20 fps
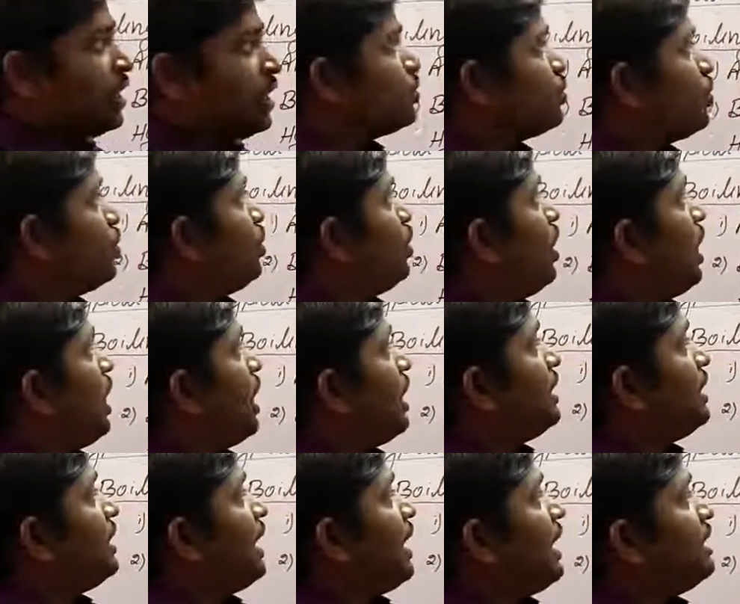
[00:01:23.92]
So
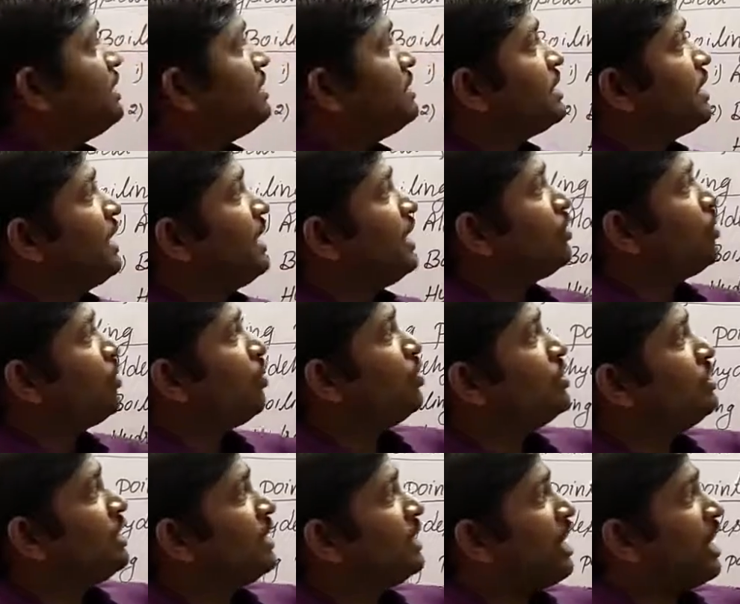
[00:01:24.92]
aldehydes,
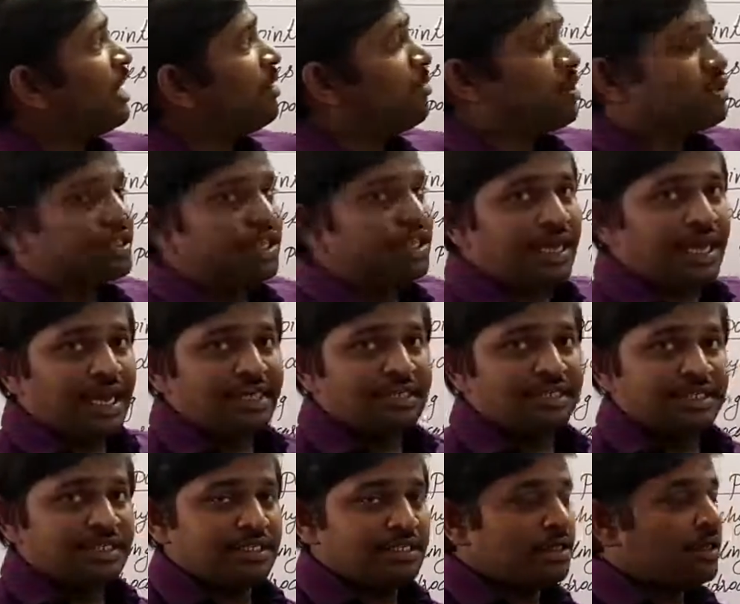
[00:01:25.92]
ketones and carboxylic
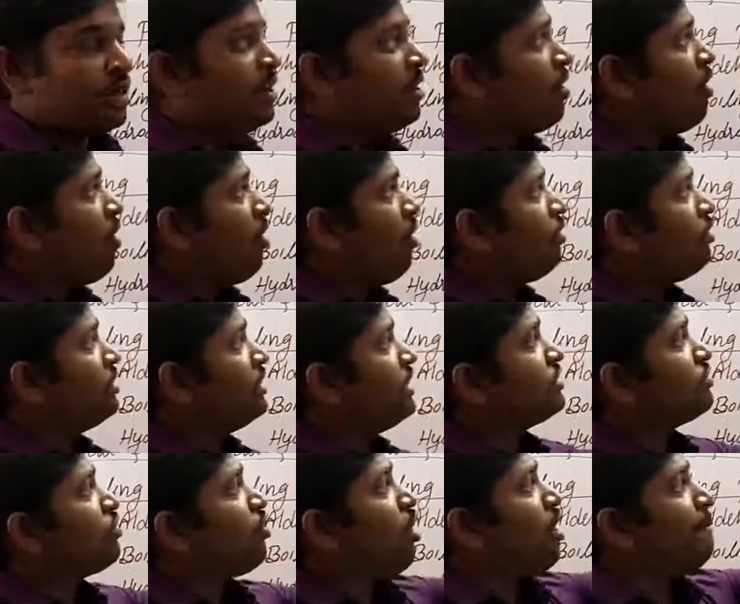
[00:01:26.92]
acids, all
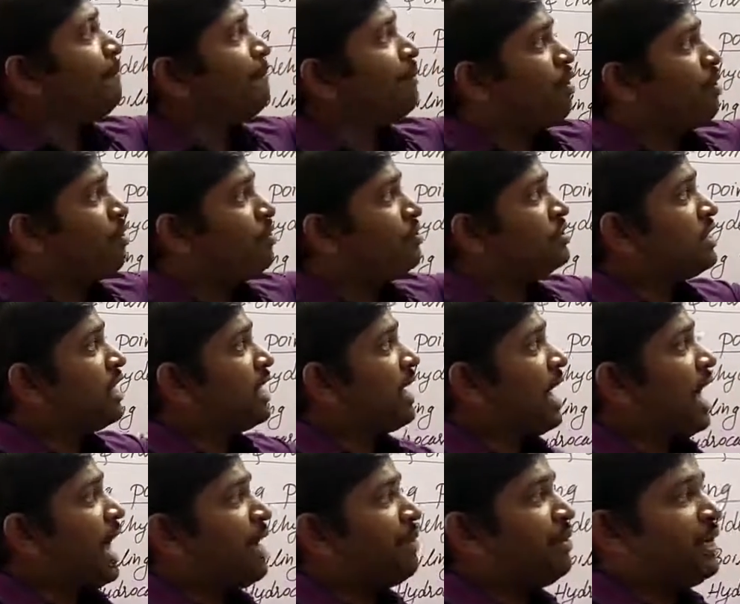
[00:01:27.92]
these compounds are
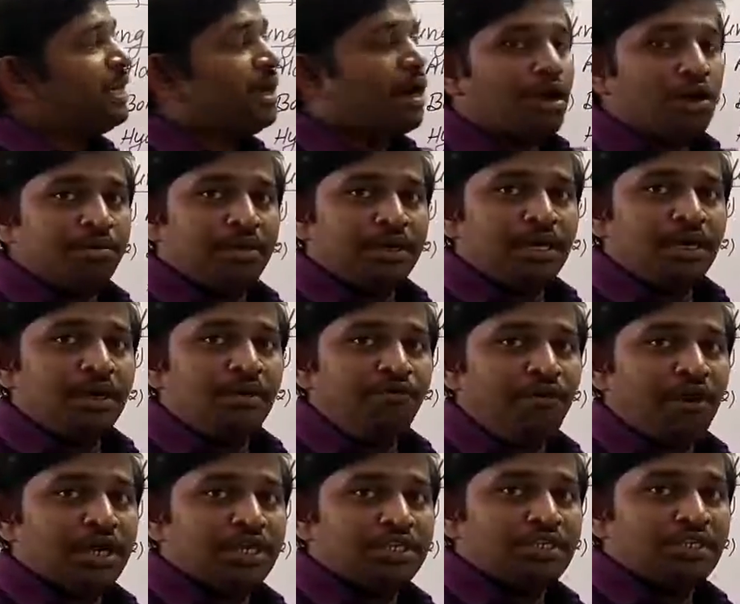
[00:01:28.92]
having carbonyl
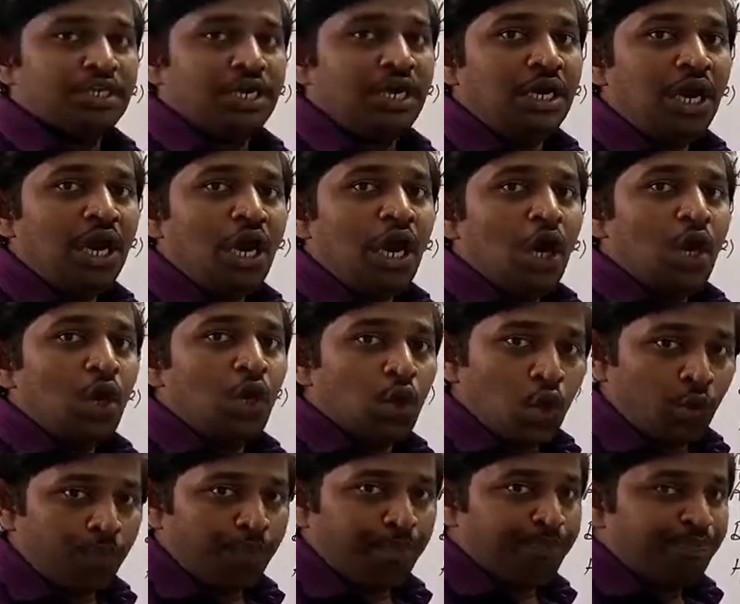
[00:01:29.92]
functional
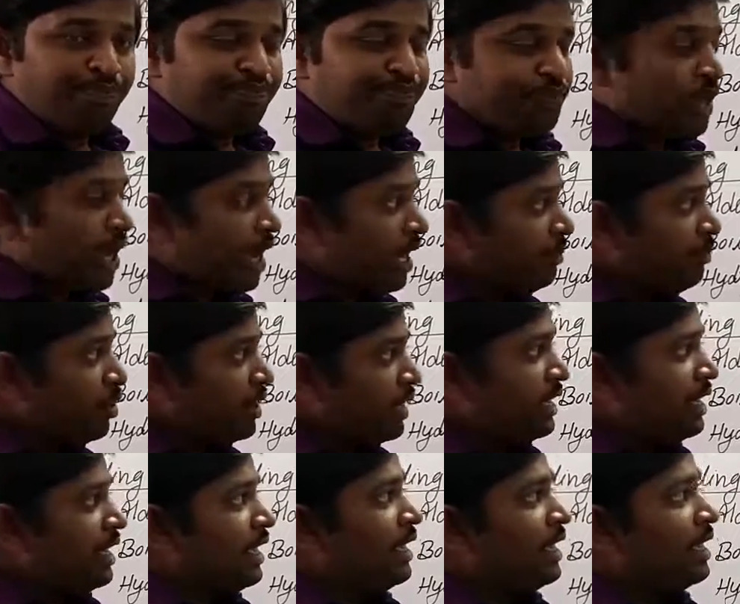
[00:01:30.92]
group.
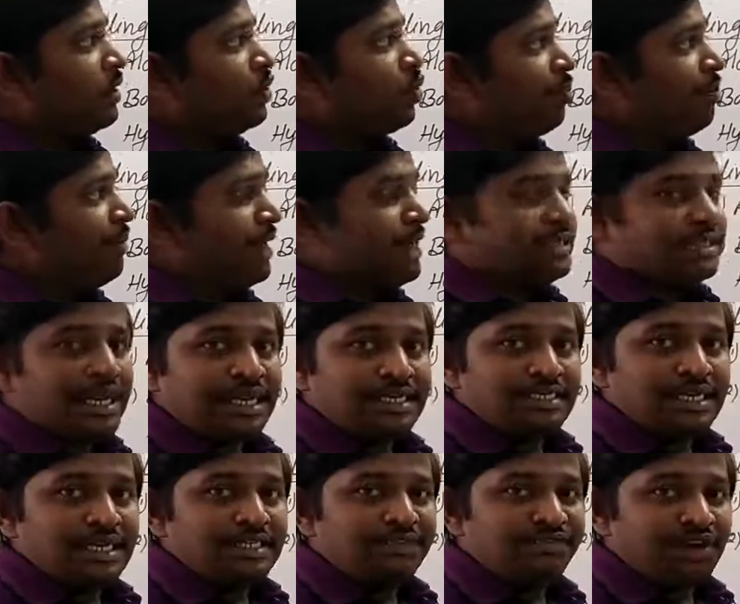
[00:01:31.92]
Carbonyl group is acts
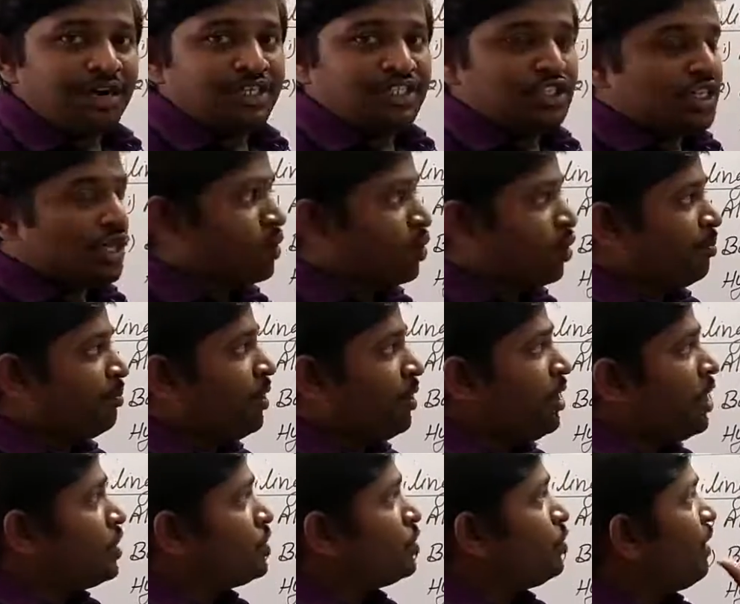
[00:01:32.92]
as functional group.
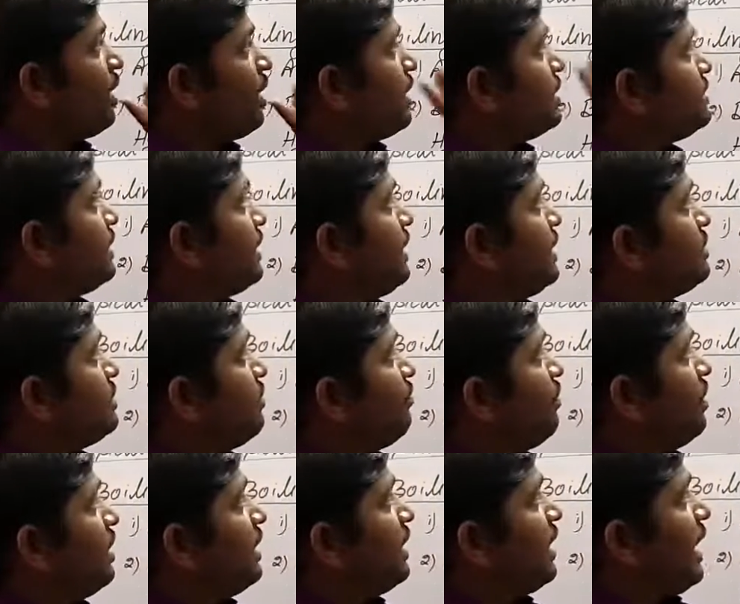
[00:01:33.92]
So whereas in case of
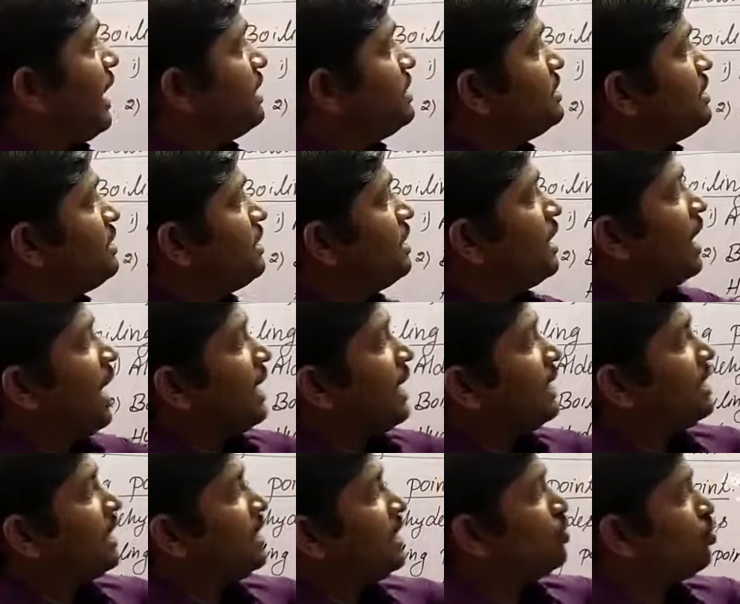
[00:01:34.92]
aldehydes,
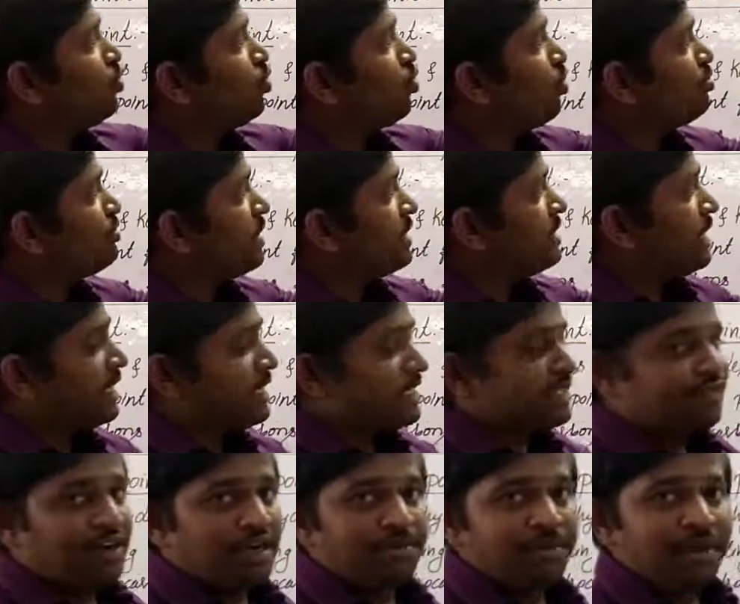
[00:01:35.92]
either two groups are
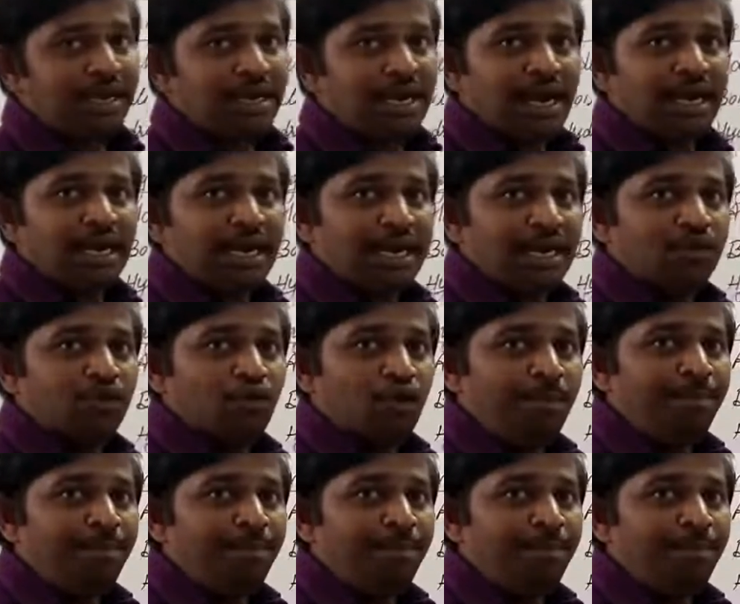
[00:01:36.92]
satisfied by alkyl group